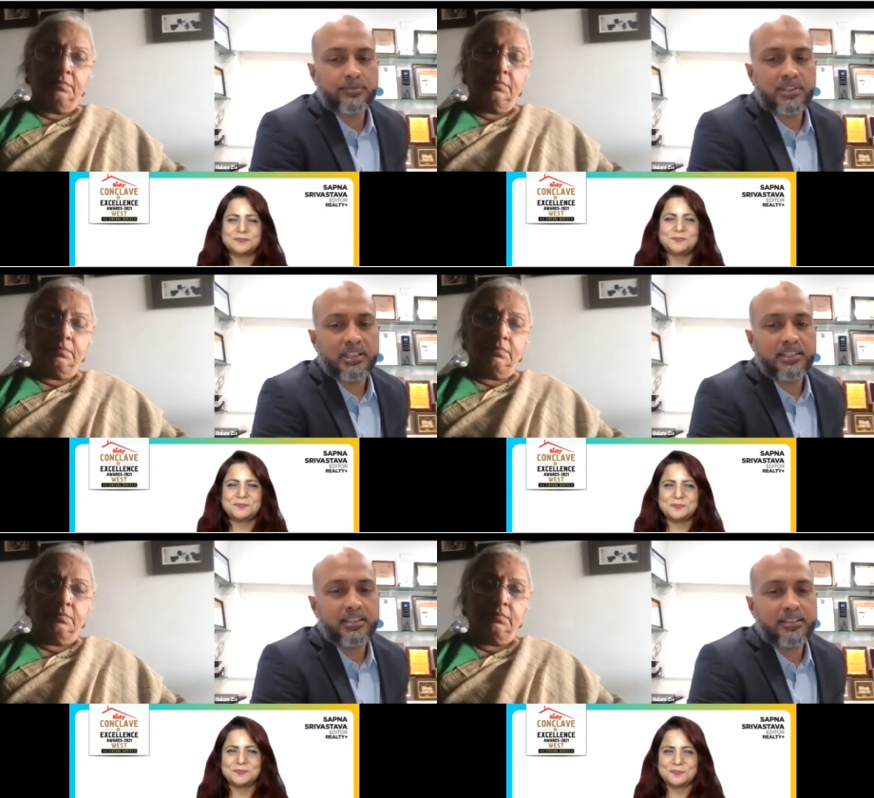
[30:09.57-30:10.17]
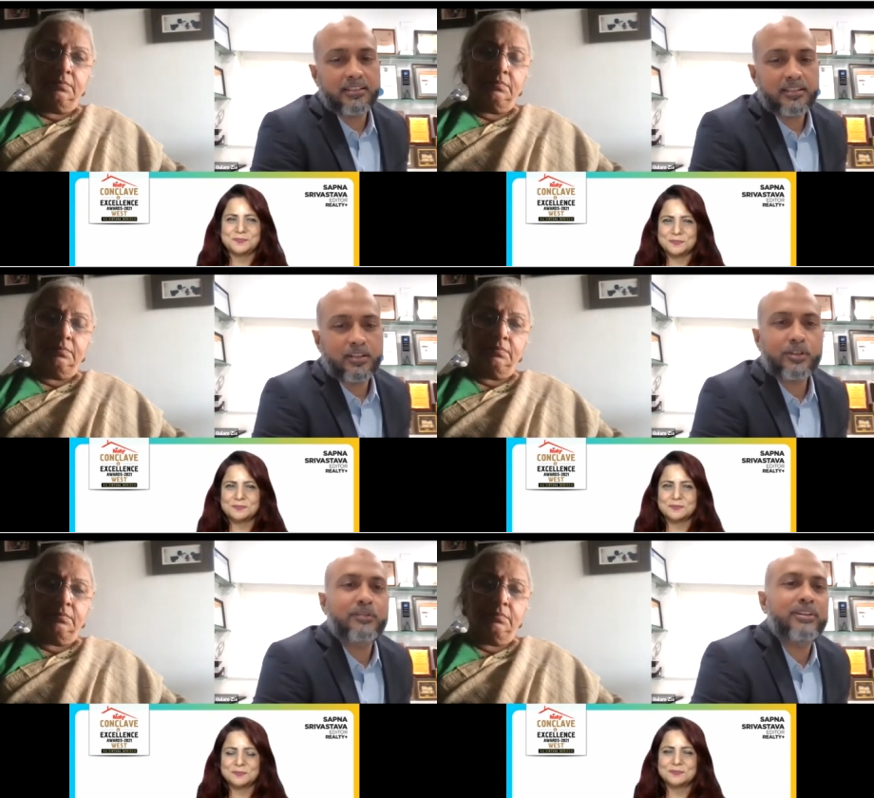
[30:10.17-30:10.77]
Speaker 1: we
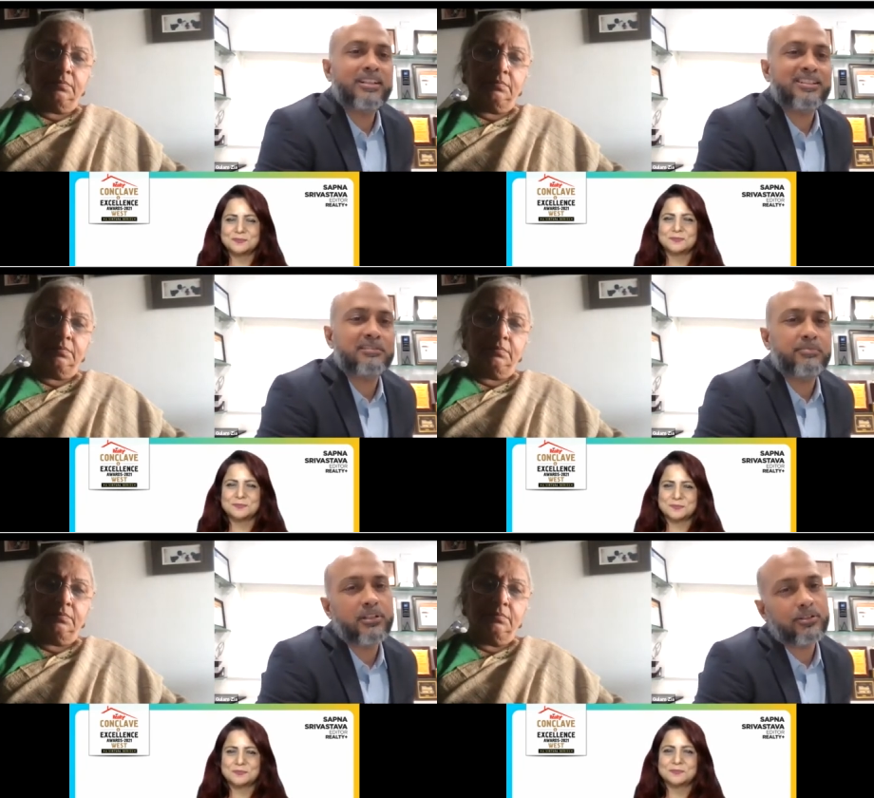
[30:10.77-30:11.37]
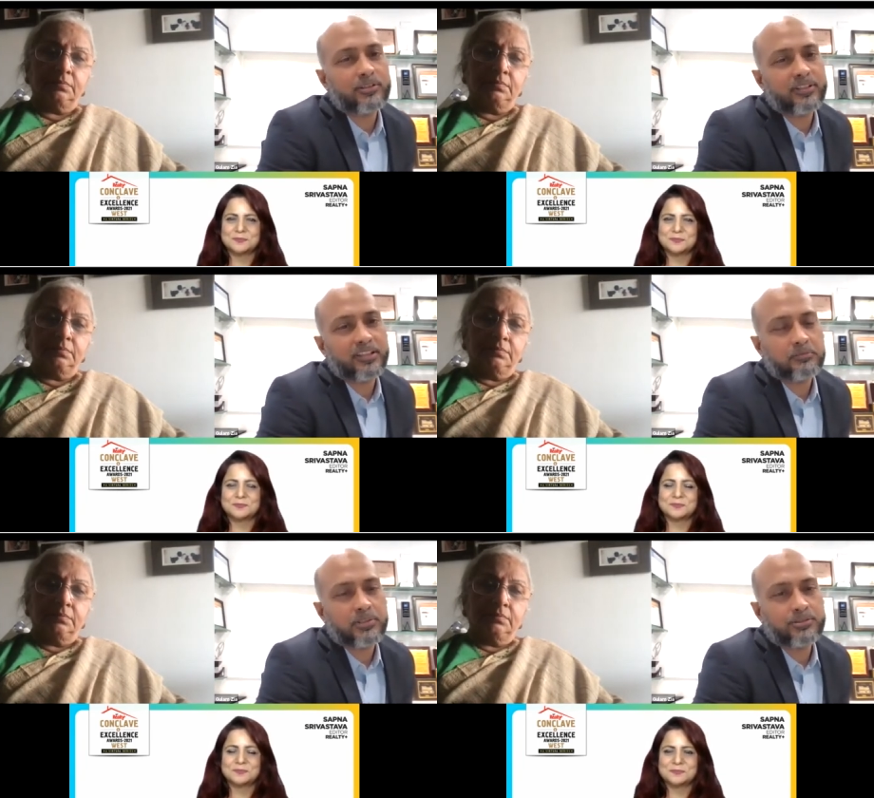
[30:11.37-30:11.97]
always have been
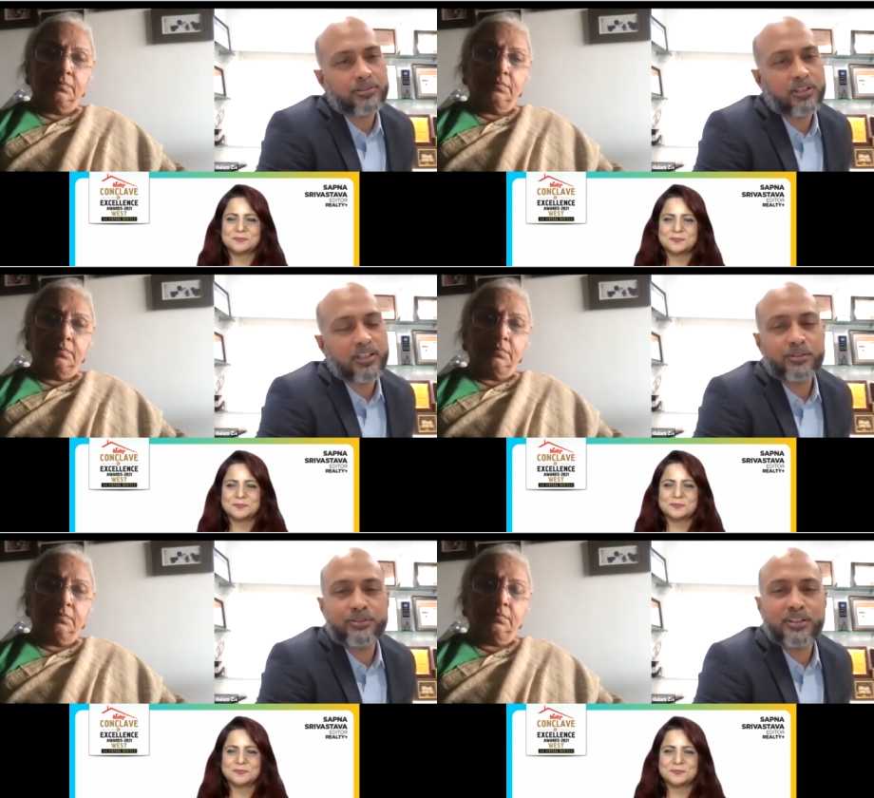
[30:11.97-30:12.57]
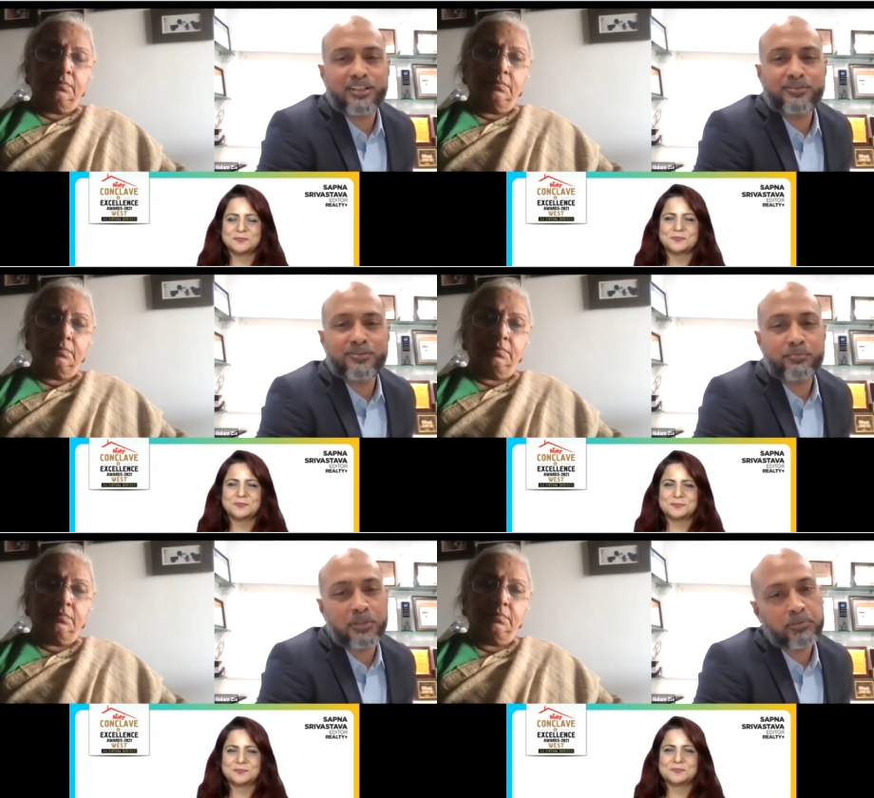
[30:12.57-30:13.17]
talking about how tough
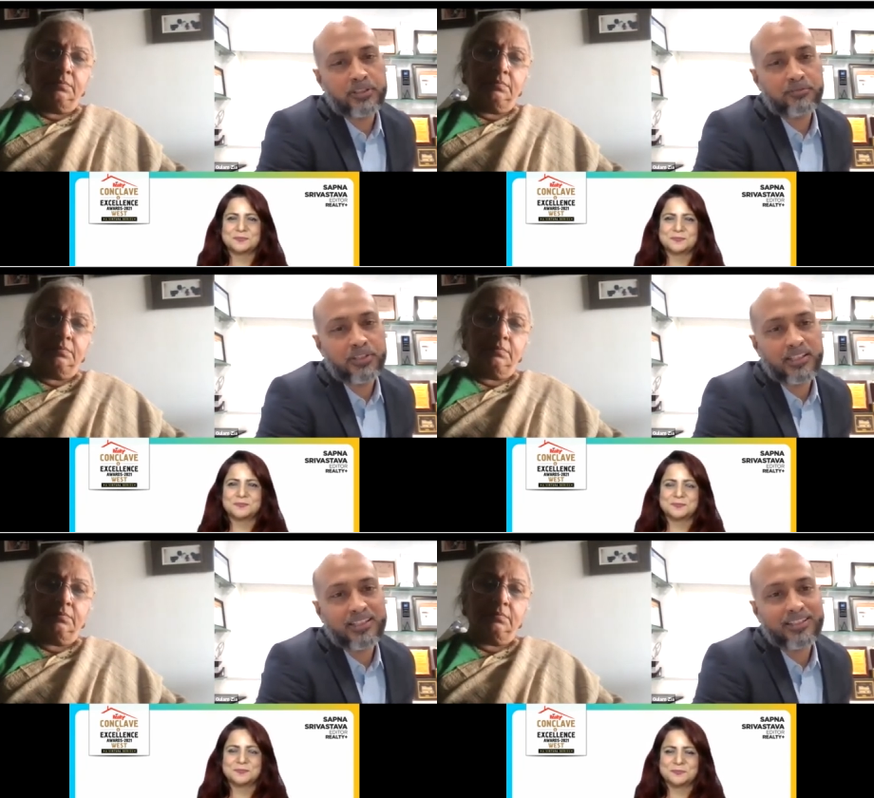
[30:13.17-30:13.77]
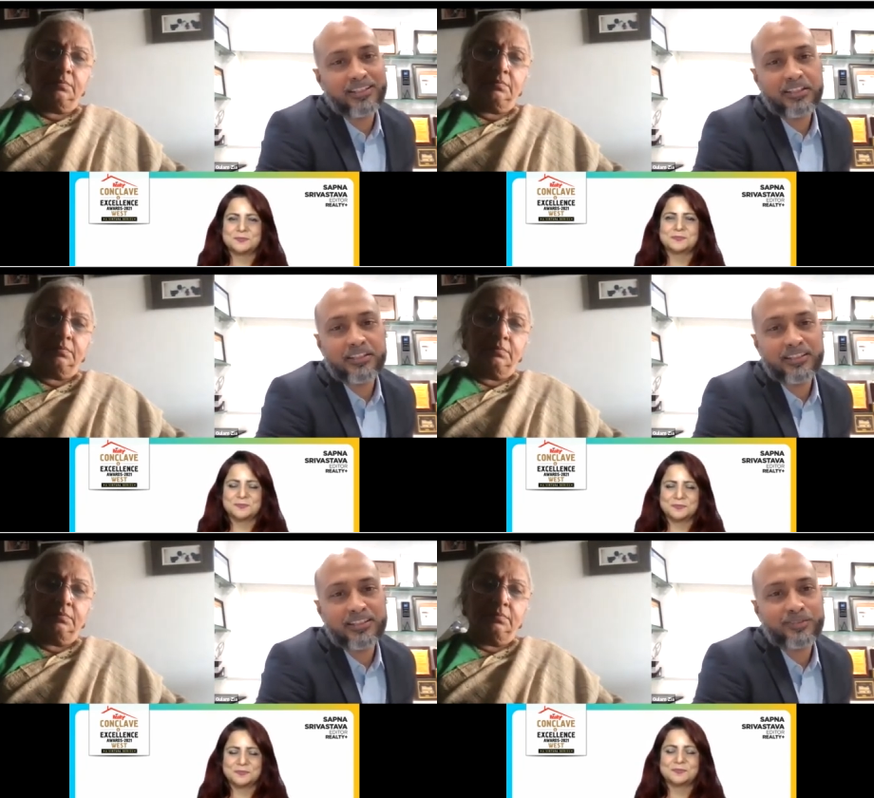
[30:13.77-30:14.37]
people we are in
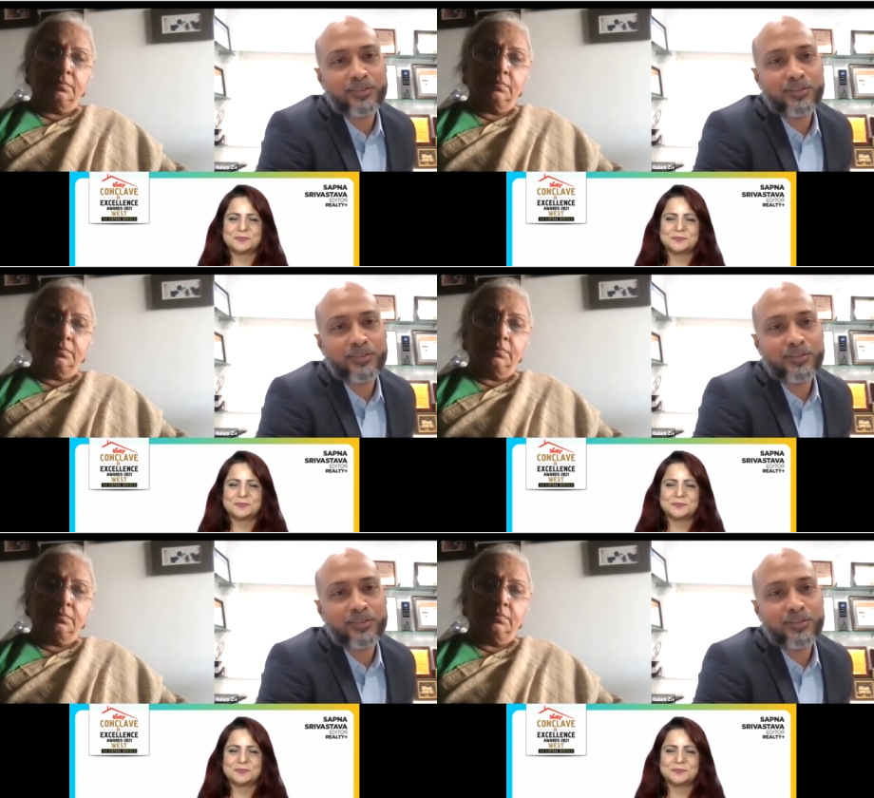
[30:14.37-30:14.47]
India.